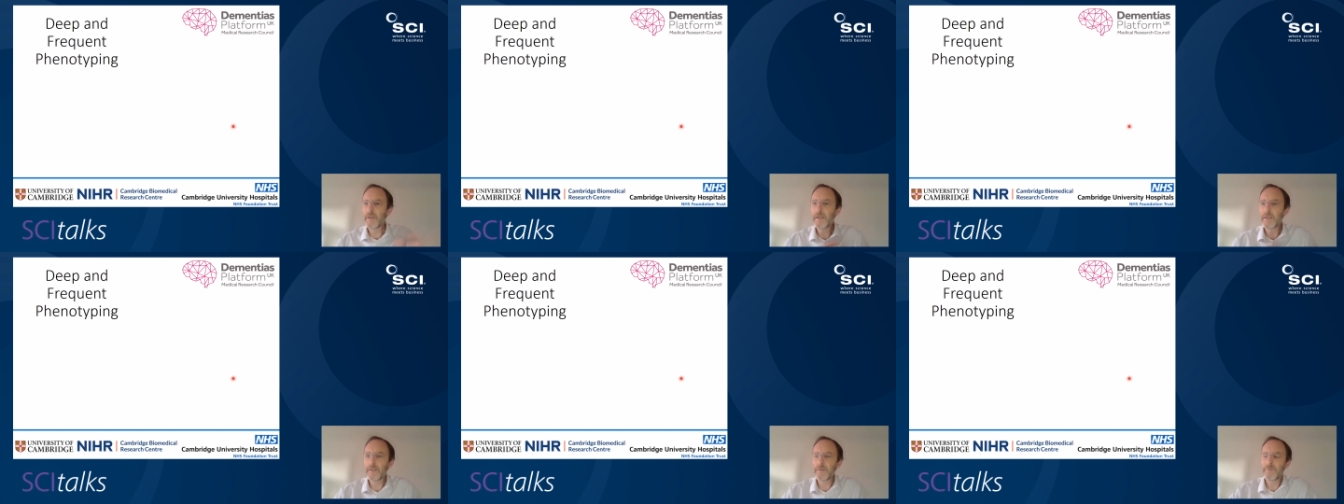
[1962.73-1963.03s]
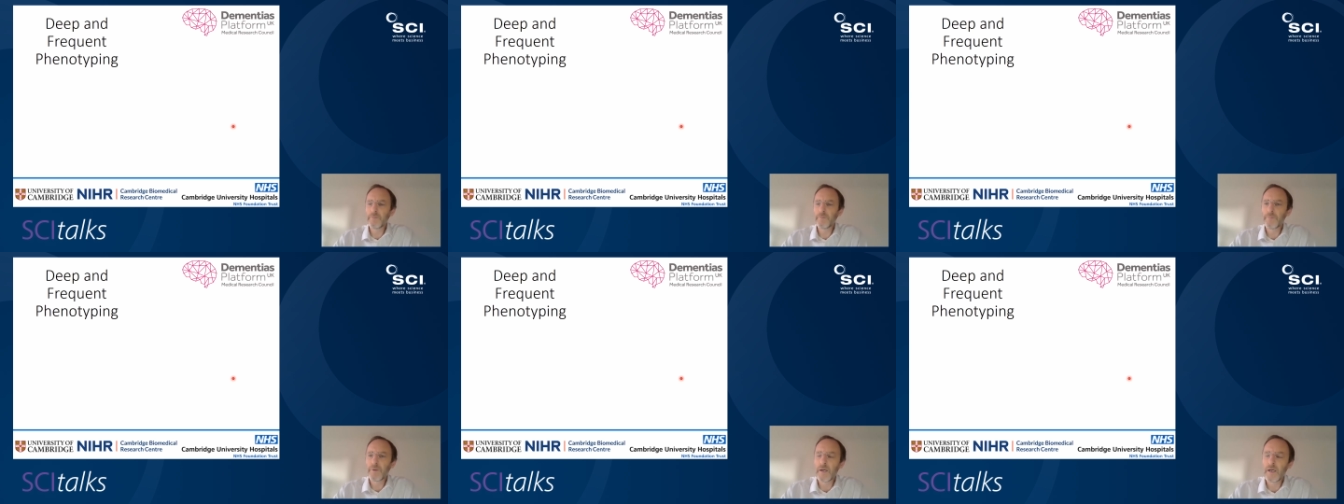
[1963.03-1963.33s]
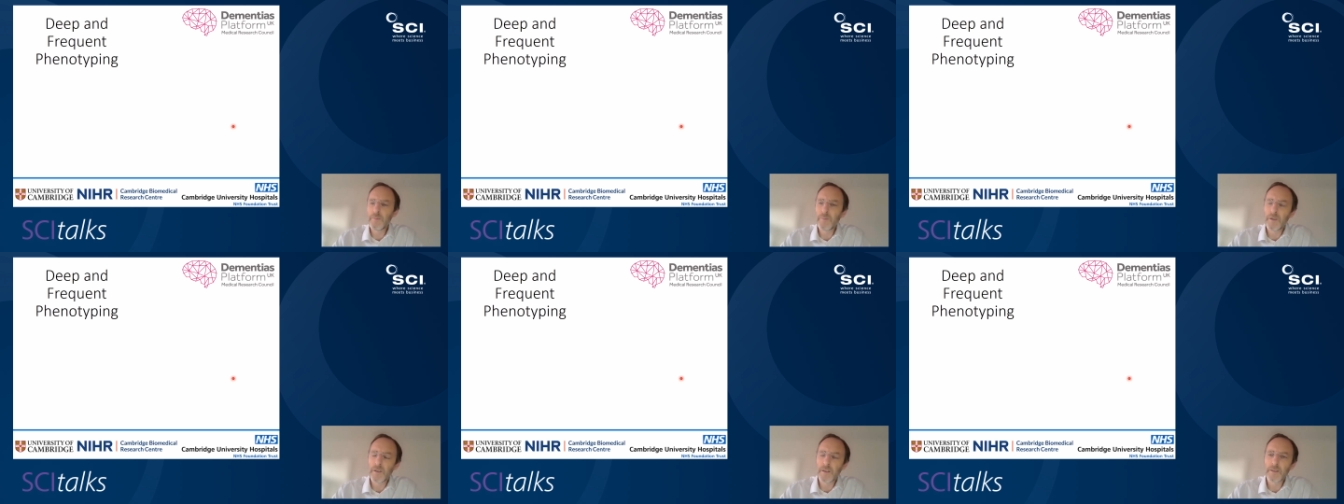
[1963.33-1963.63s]
different
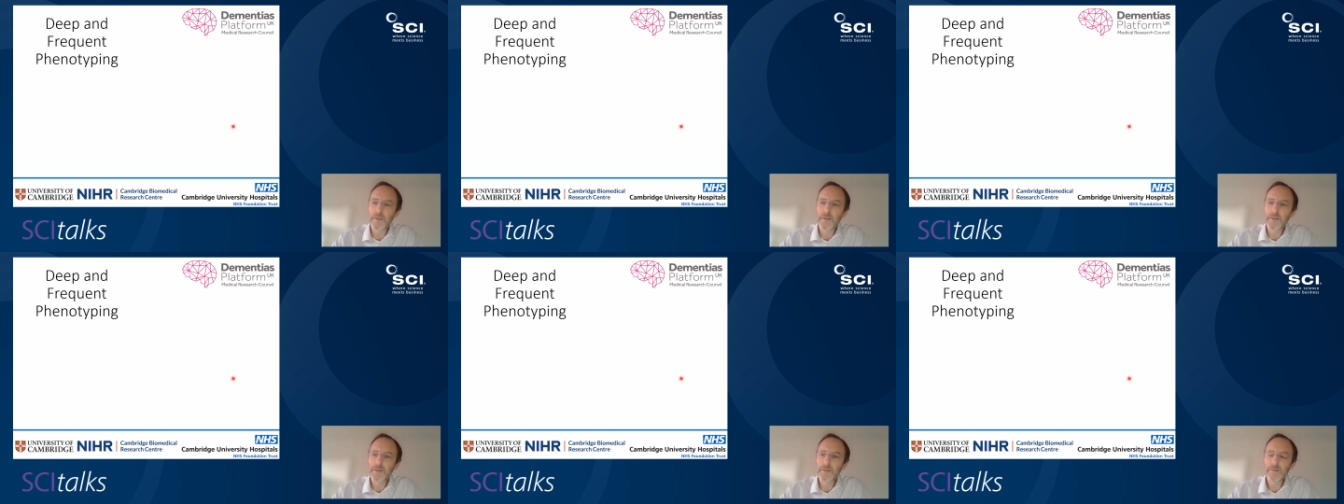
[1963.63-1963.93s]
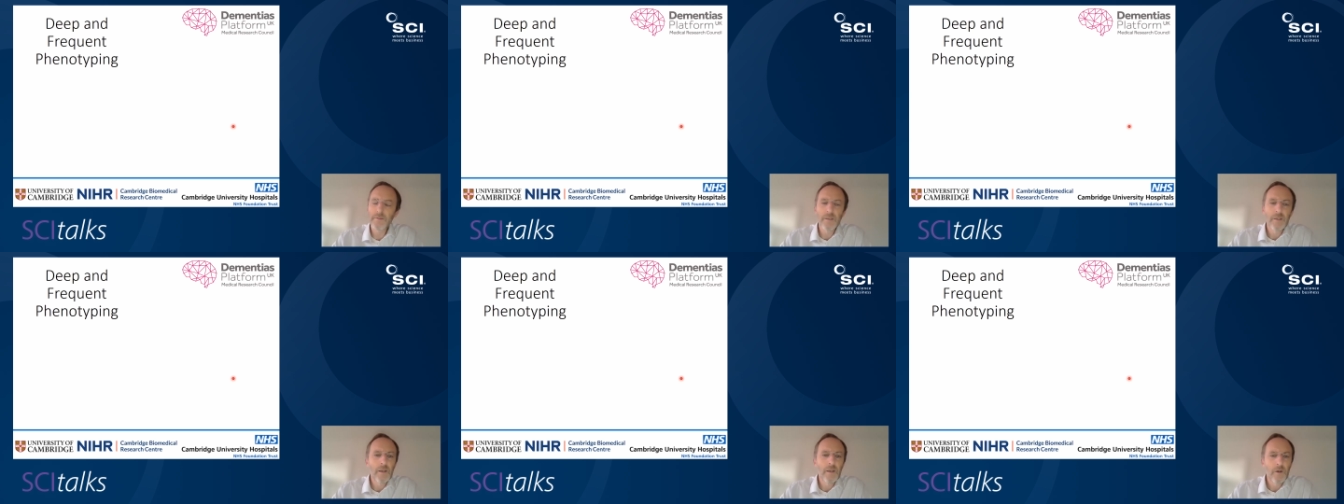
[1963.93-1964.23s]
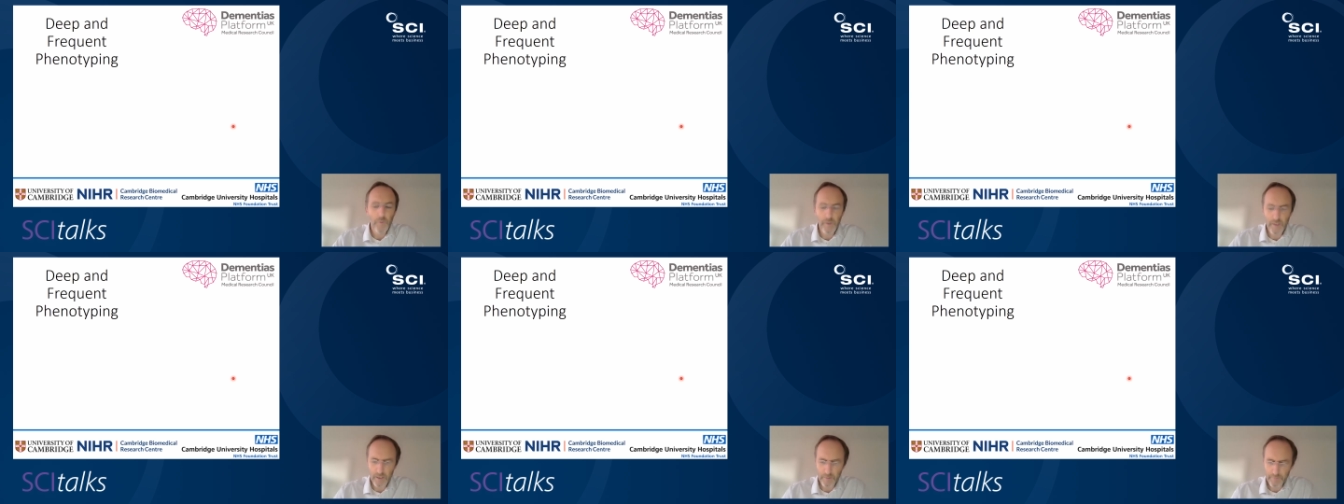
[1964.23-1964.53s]
biomarkers,
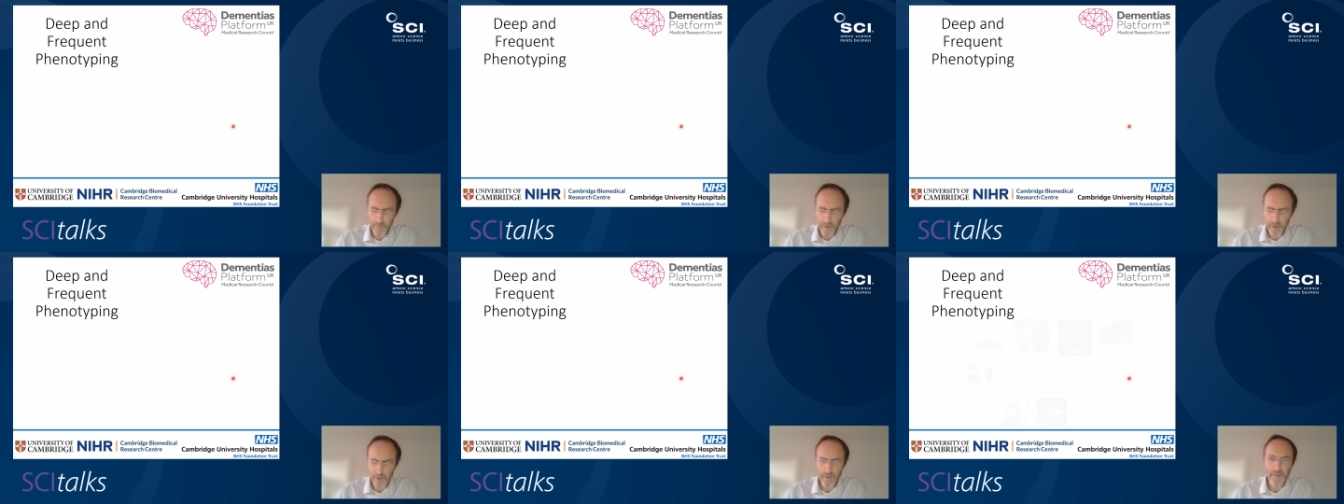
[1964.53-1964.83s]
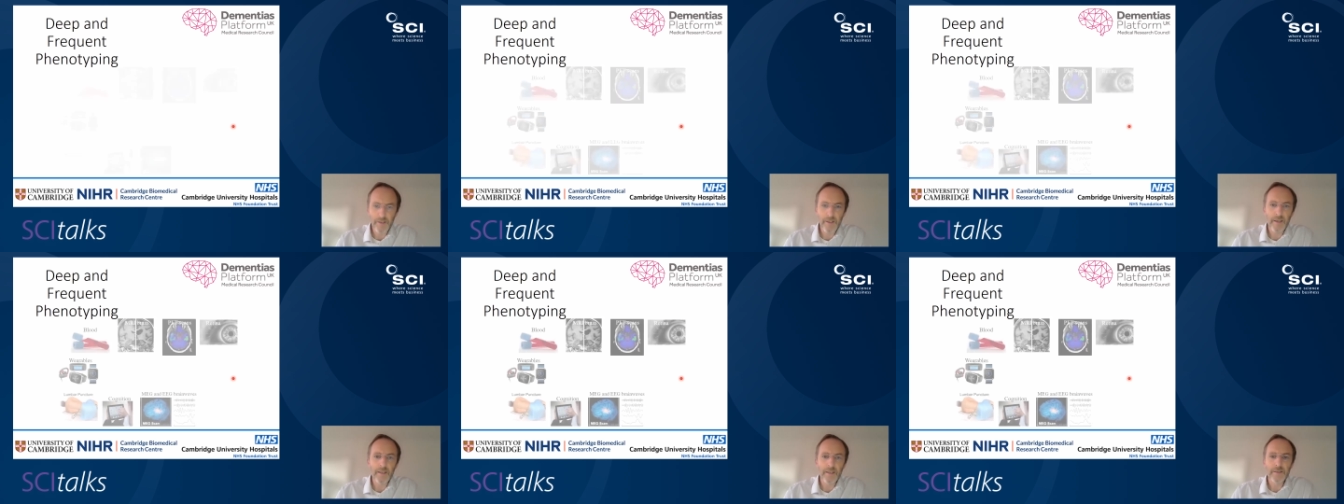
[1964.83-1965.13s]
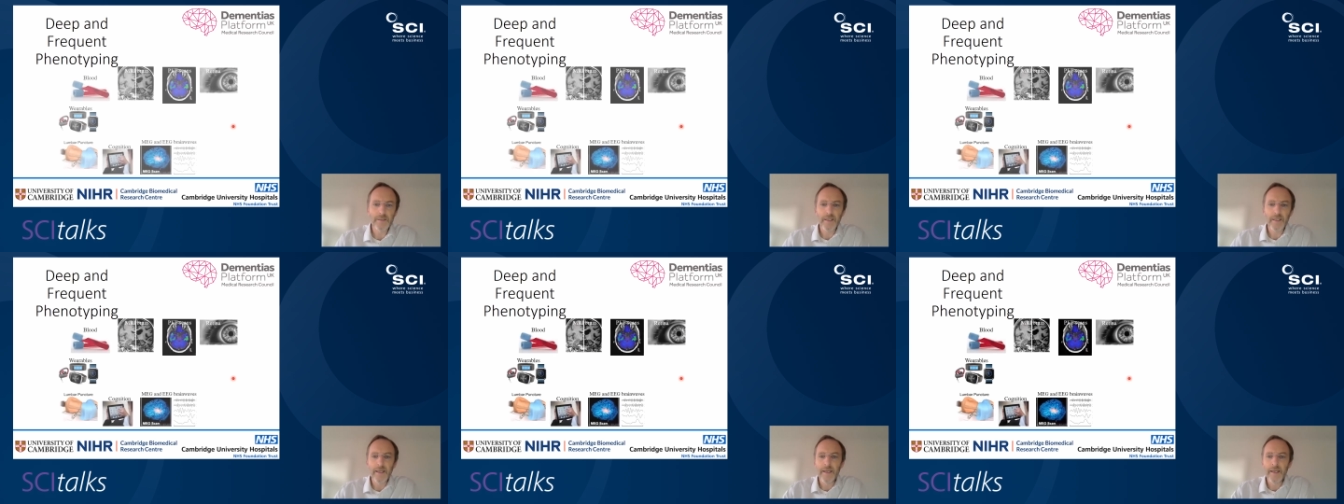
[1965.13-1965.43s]
we can measure
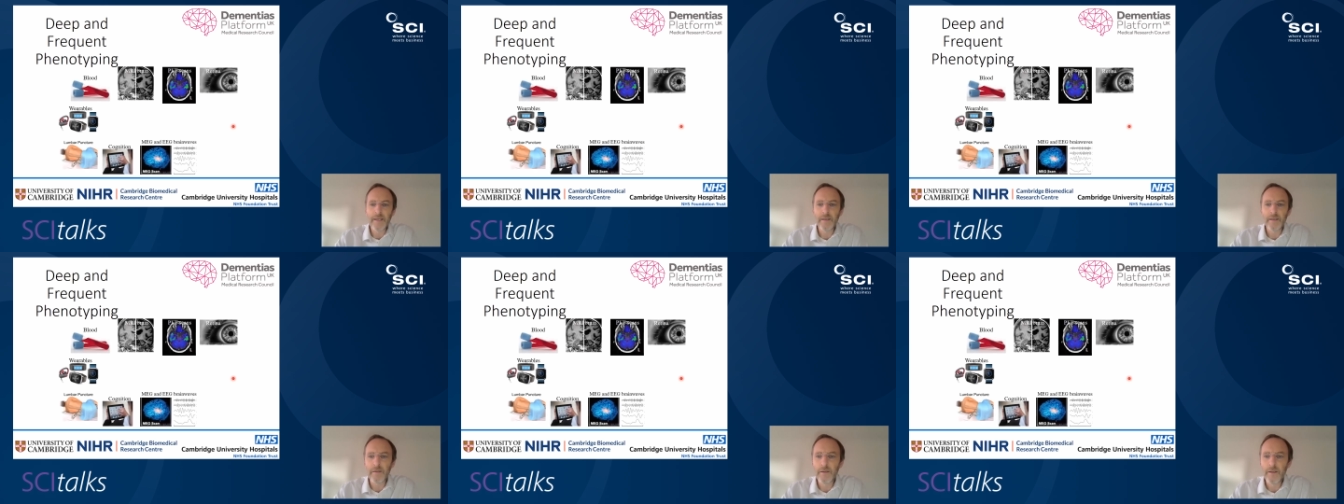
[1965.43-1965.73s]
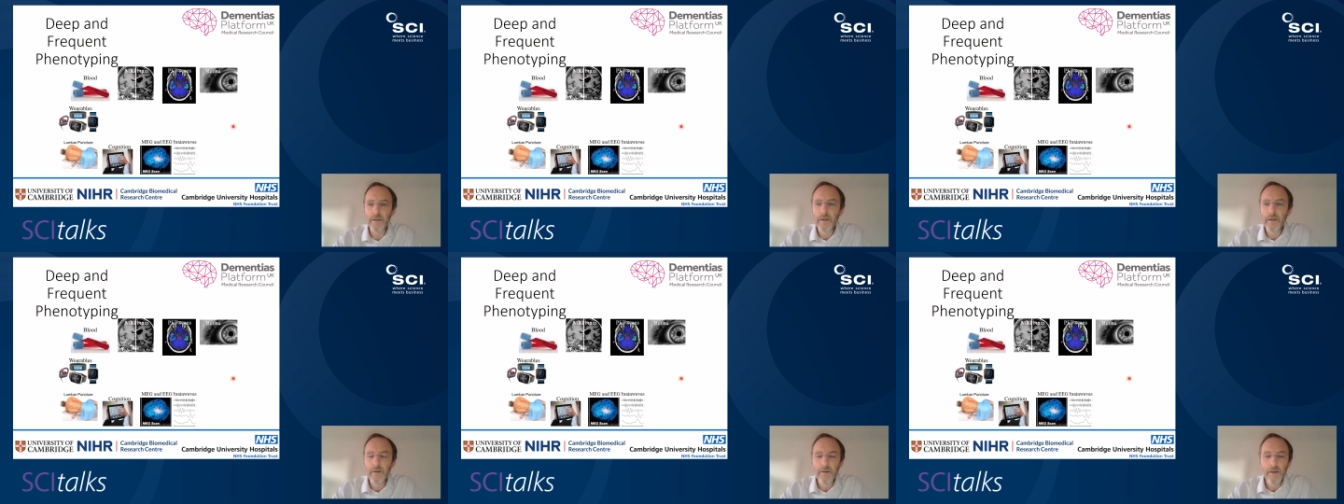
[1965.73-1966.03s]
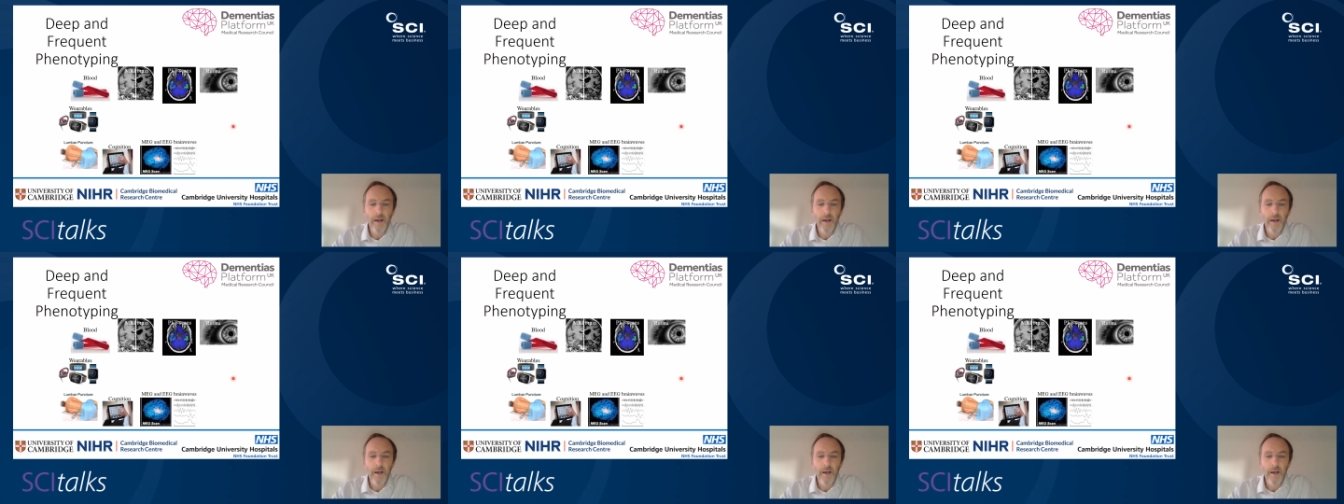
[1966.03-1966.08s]
things in